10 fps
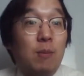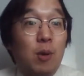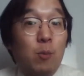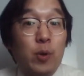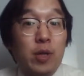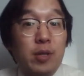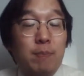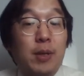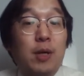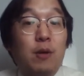with
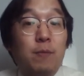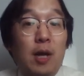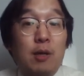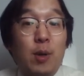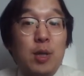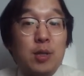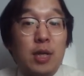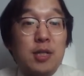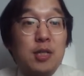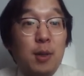bigger valuation
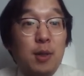estimate,